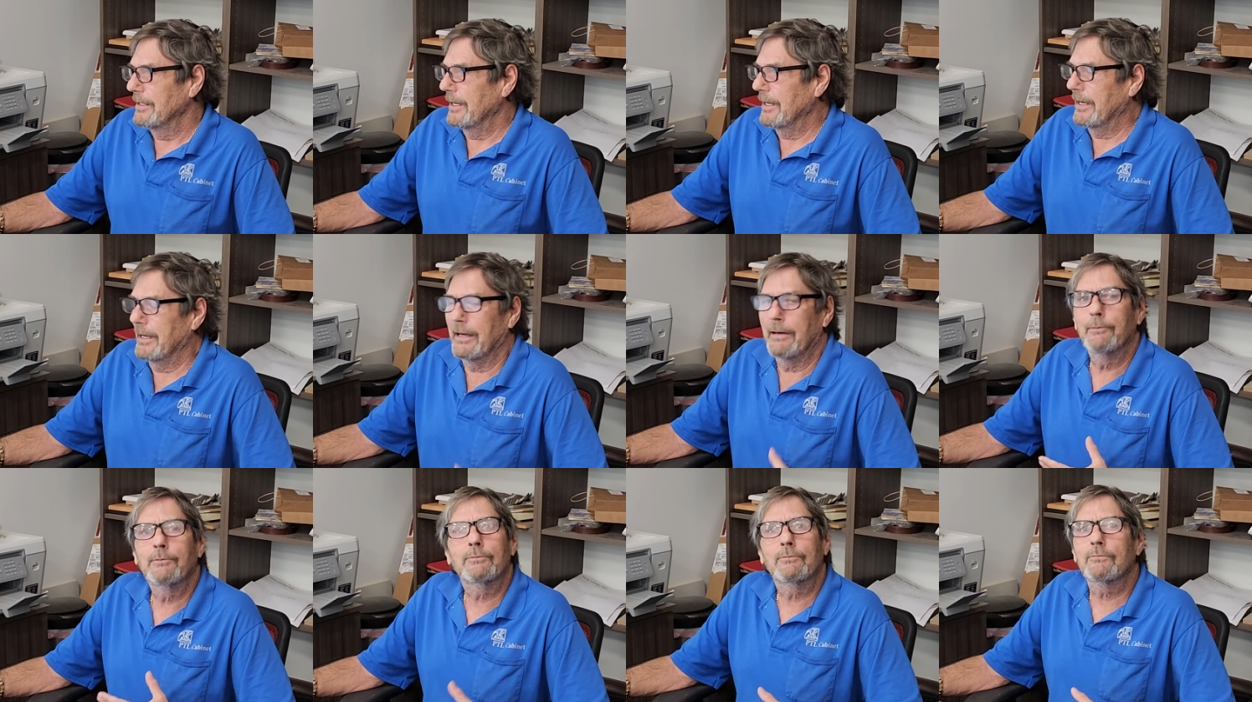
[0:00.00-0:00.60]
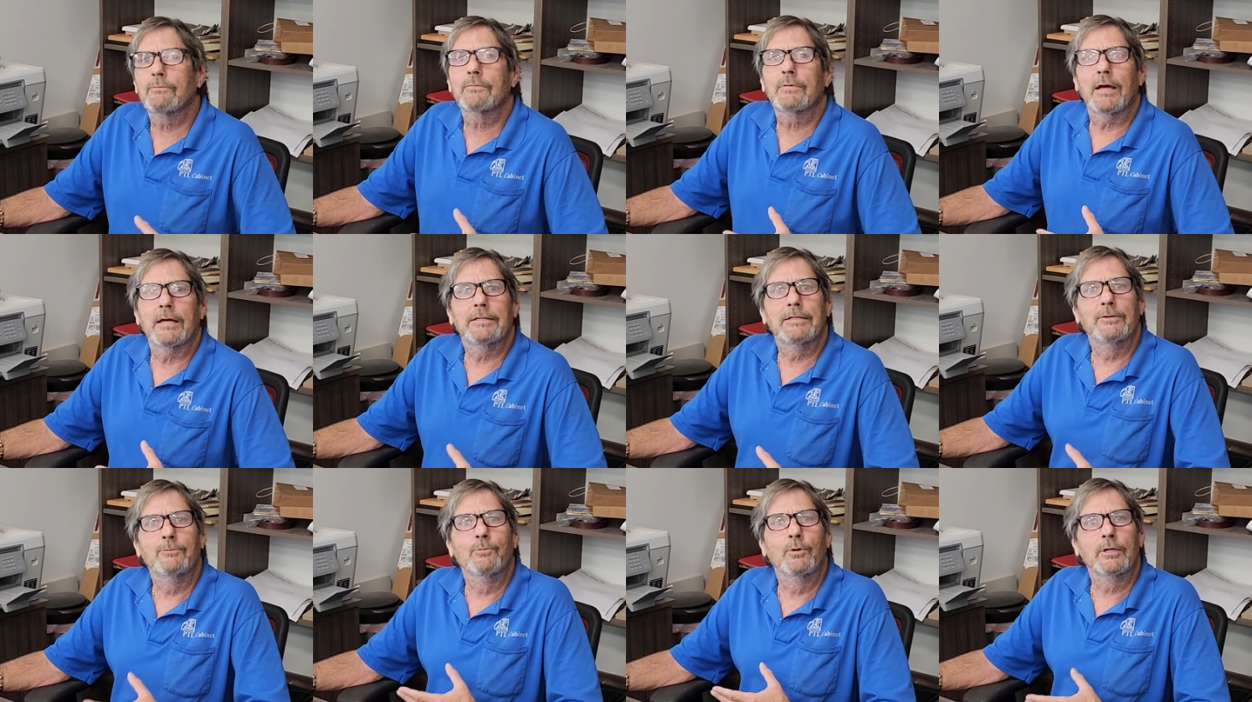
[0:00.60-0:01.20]
I
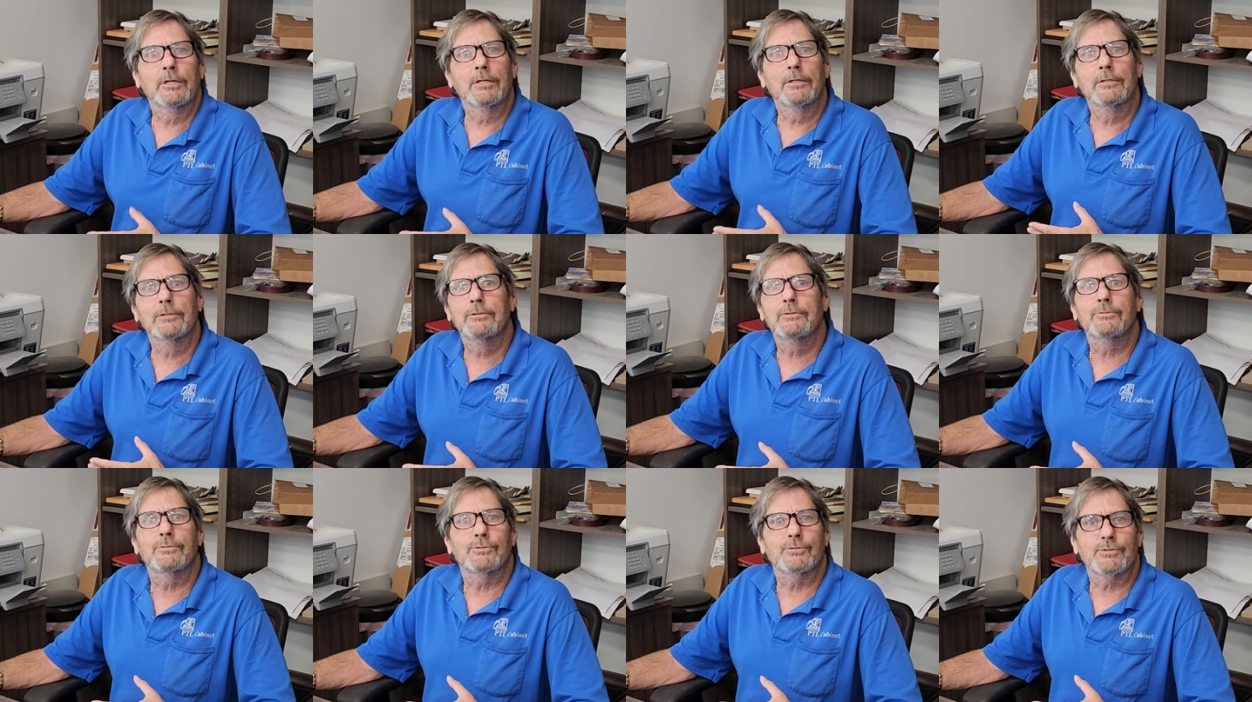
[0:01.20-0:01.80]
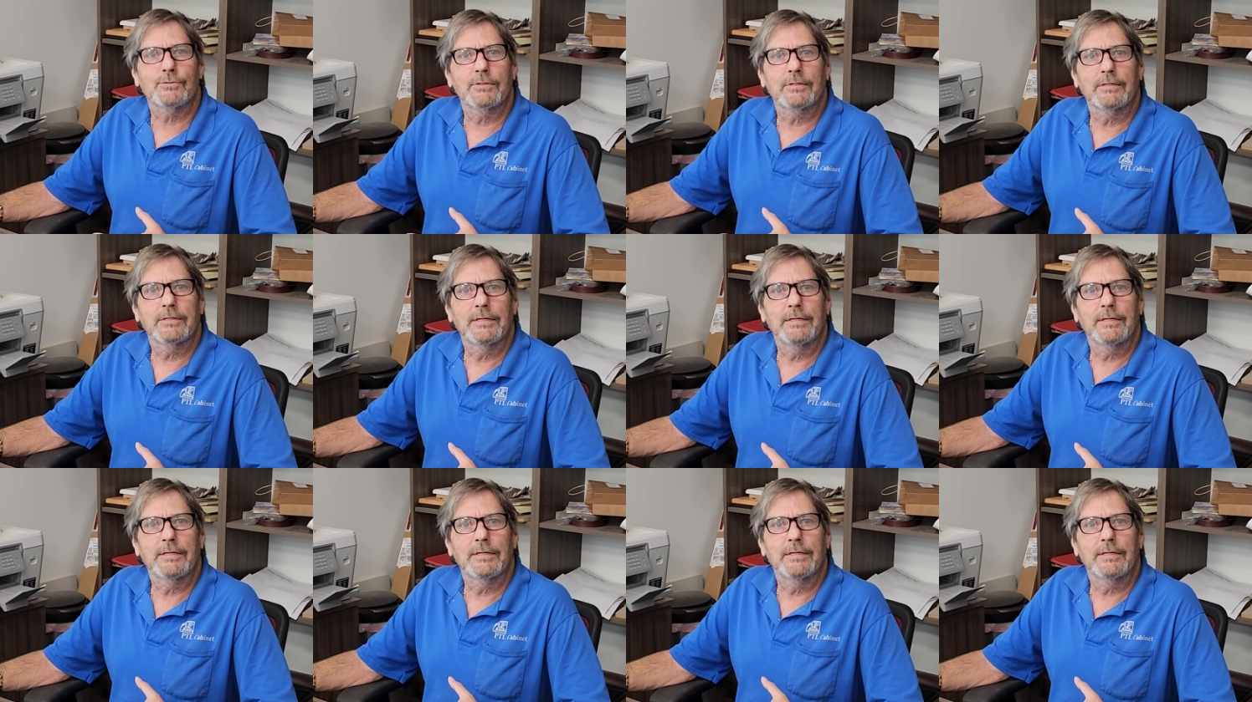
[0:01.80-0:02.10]
didn't want to lose,